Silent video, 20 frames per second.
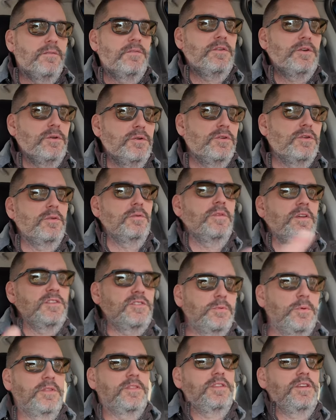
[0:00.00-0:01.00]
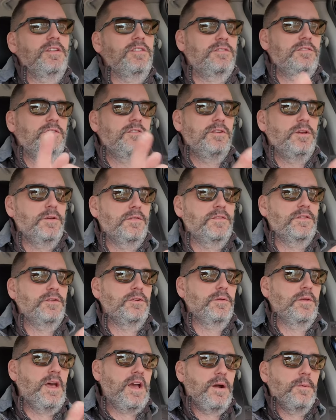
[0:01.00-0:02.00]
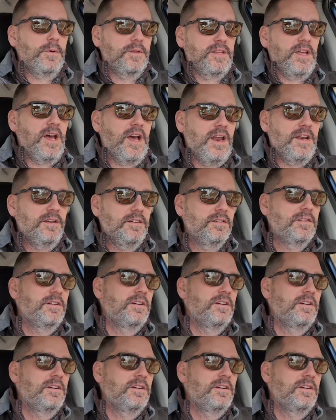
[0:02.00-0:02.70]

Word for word: If you do this with this, you have to do that with that.